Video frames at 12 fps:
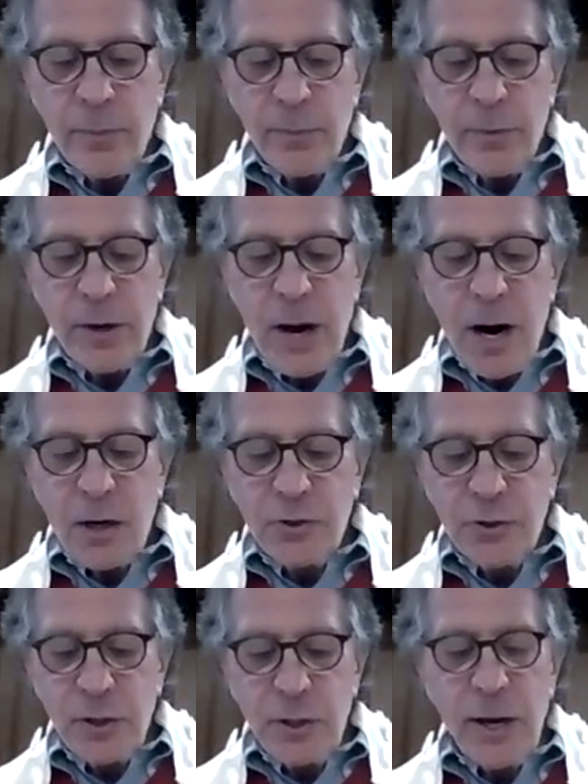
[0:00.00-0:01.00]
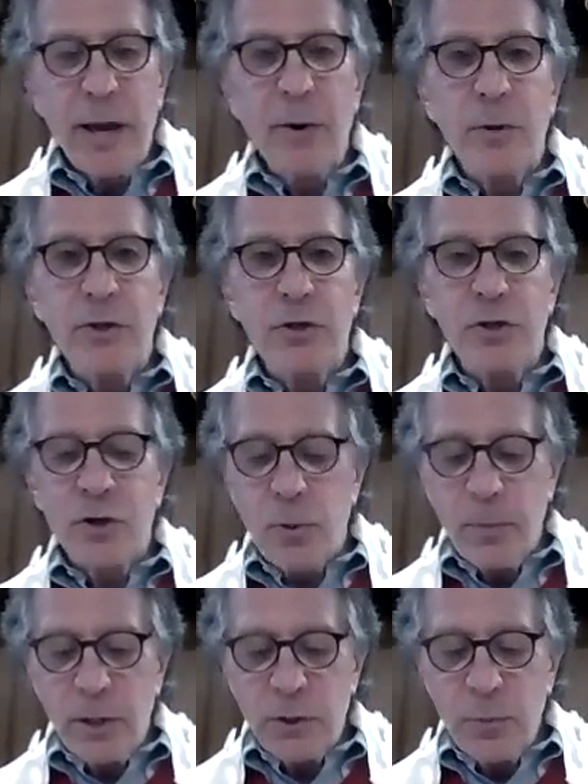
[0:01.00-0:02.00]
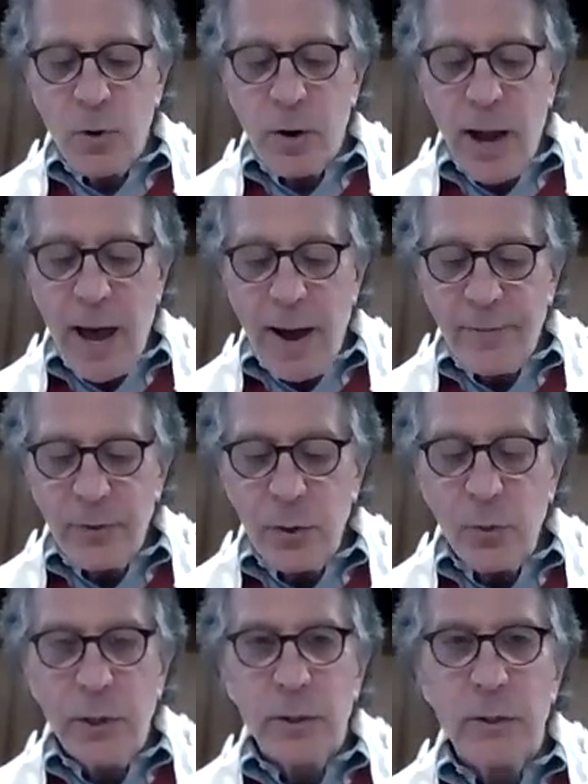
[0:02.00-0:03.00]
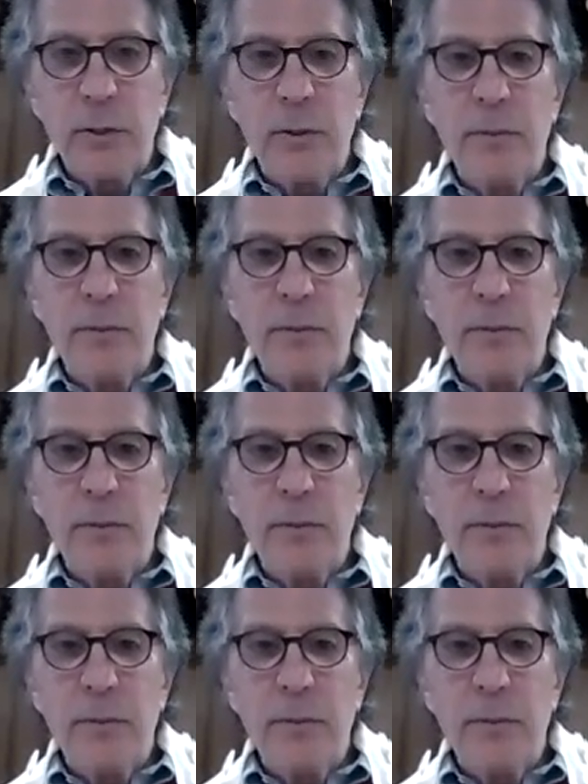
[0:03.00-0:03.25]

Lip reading: than ours today, which is so much more affluent,